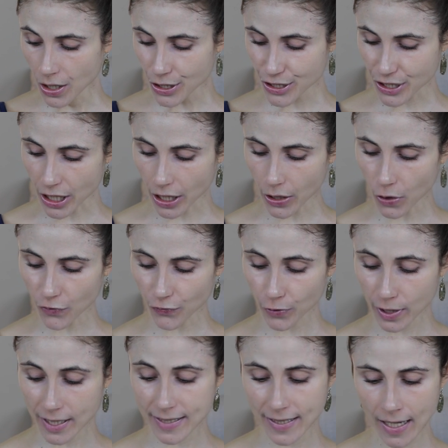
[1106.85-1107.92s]
So,
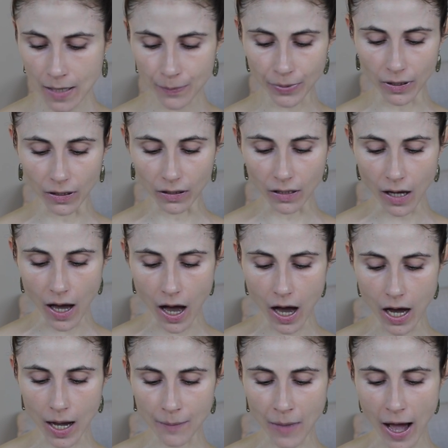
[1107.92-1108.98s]
for example,
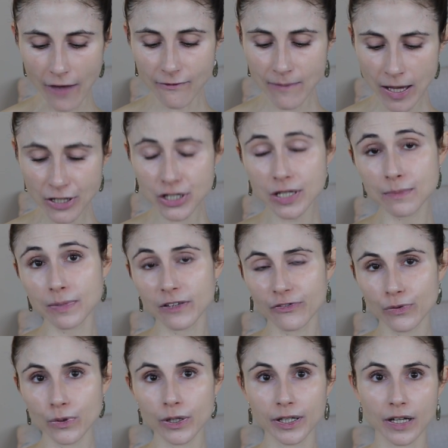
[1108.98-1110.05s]
um, I've mentioned
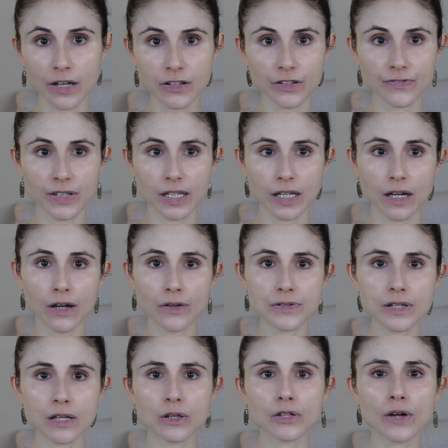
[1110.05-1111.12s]
before in other
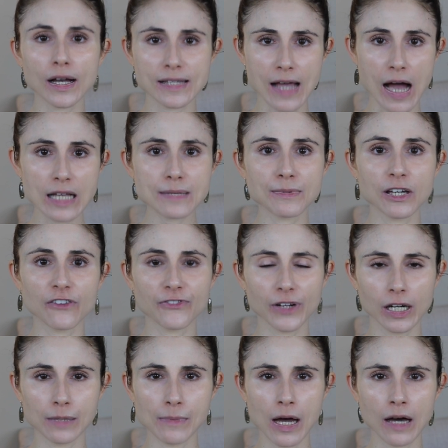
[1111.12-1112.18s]
videos, you guys asked me a
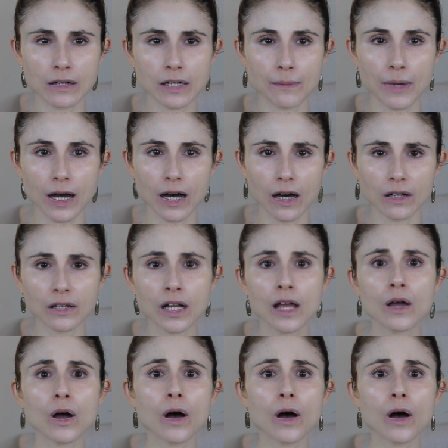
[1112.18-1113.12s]
fair amount about